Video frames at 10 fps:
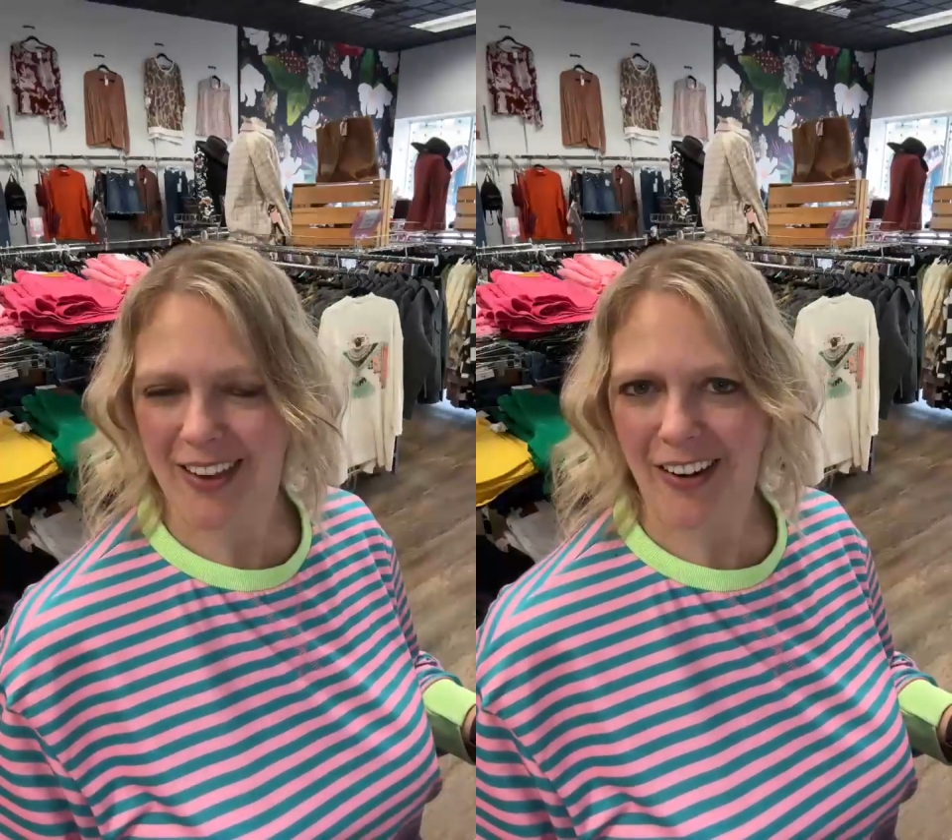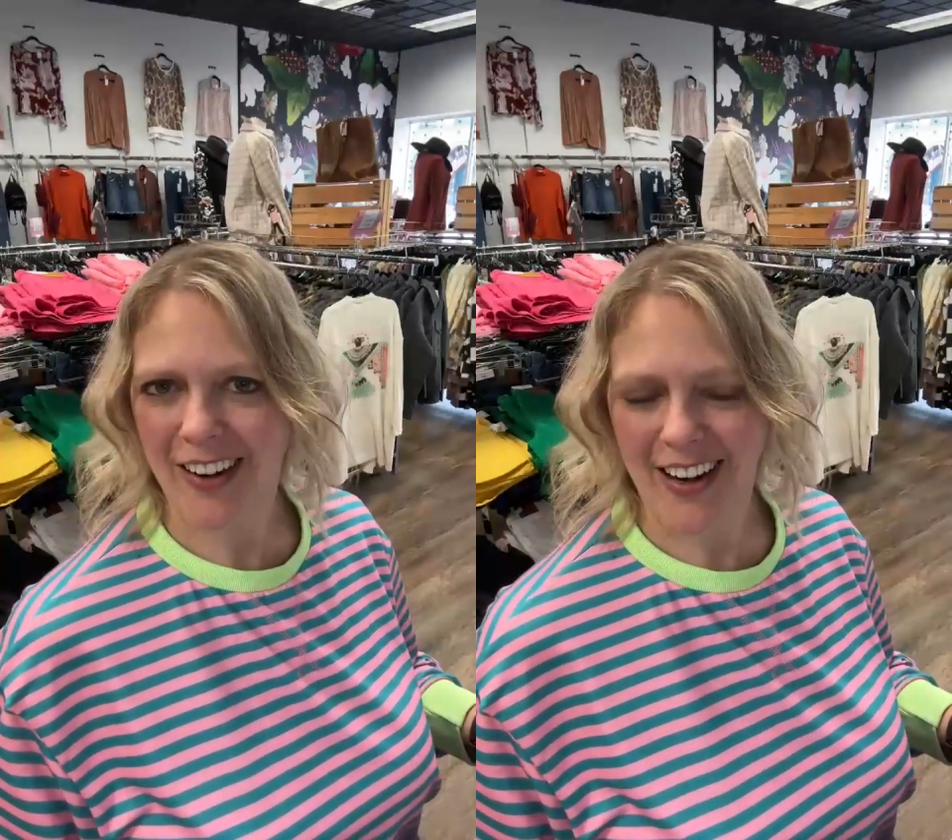
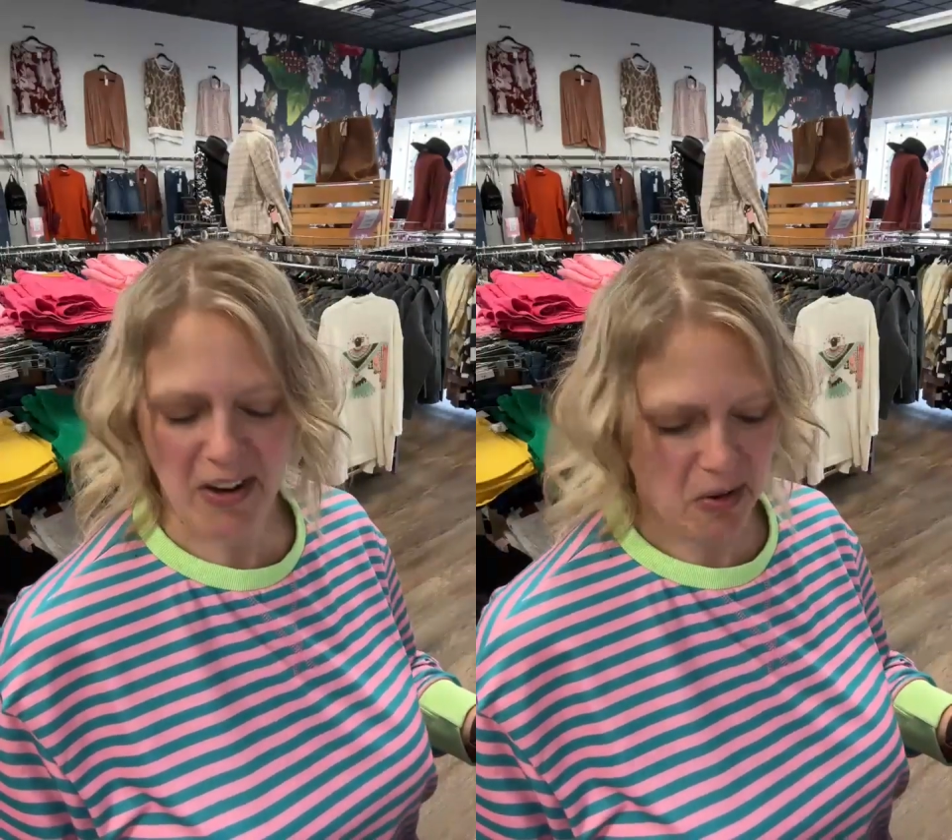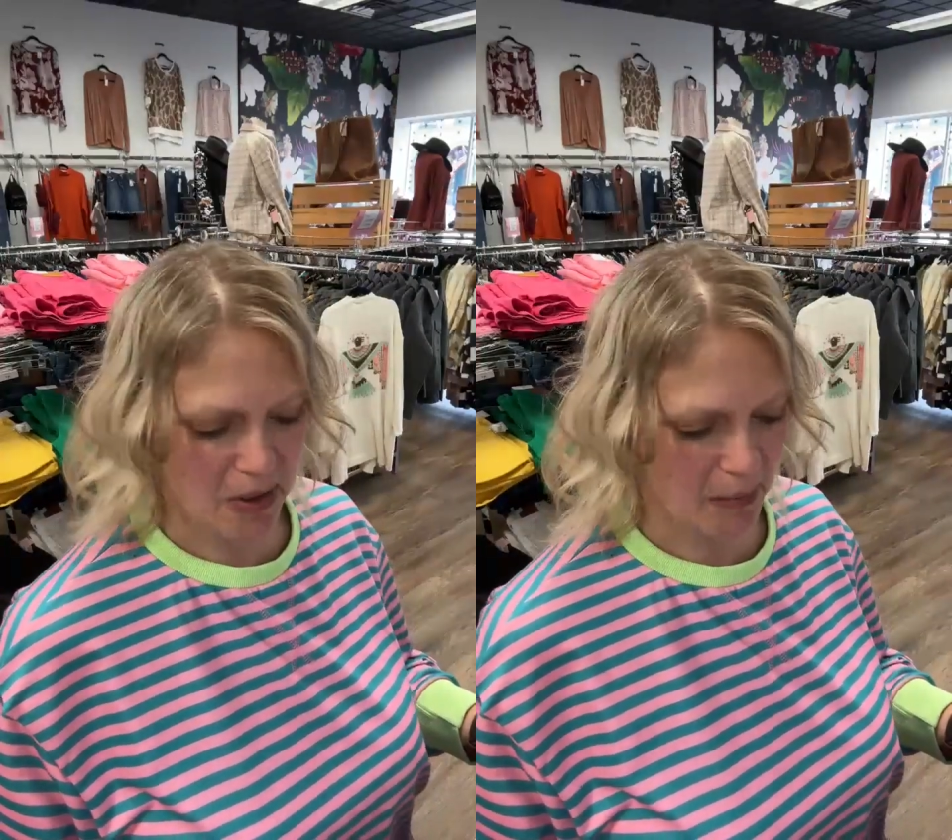Eric and I are
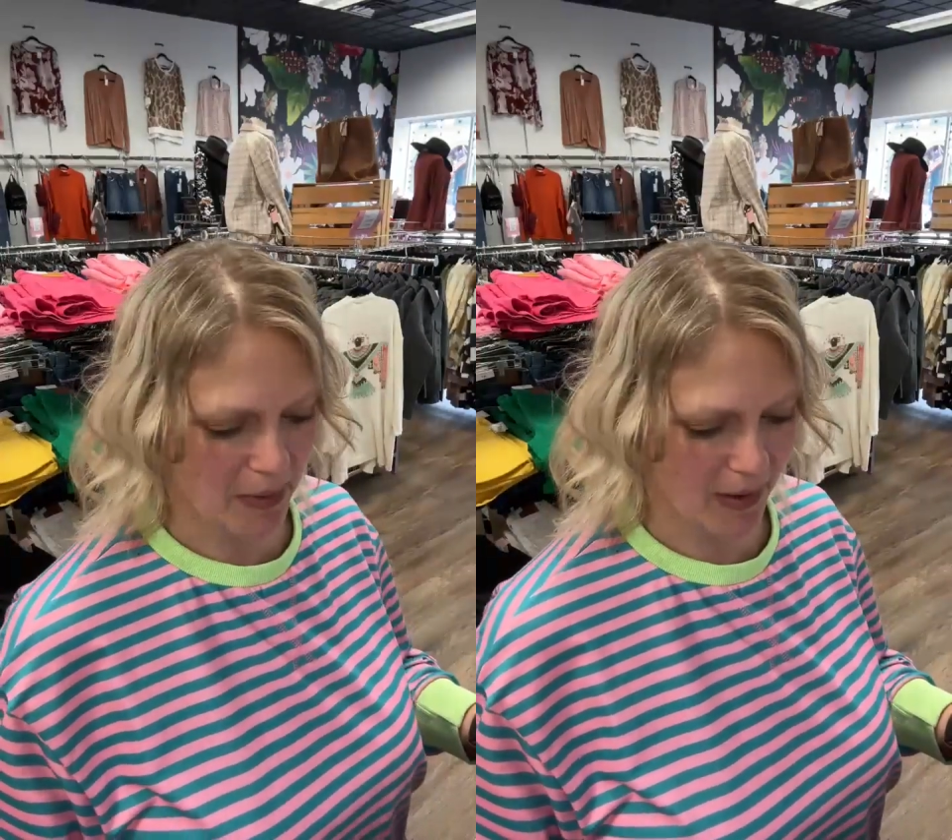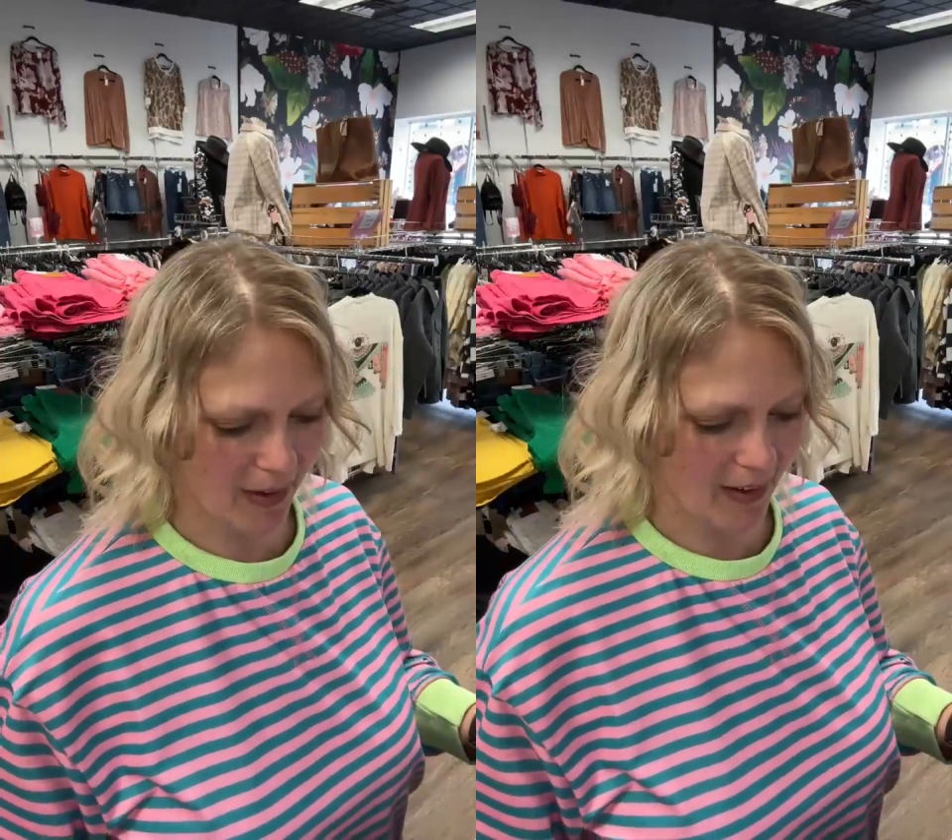going up
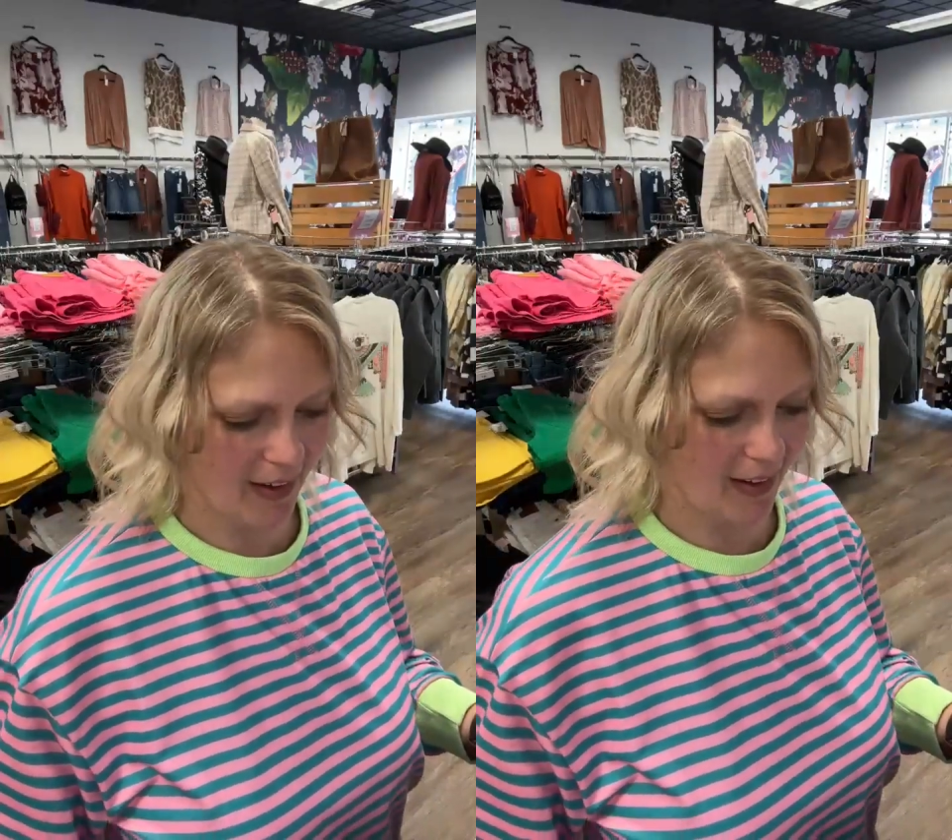there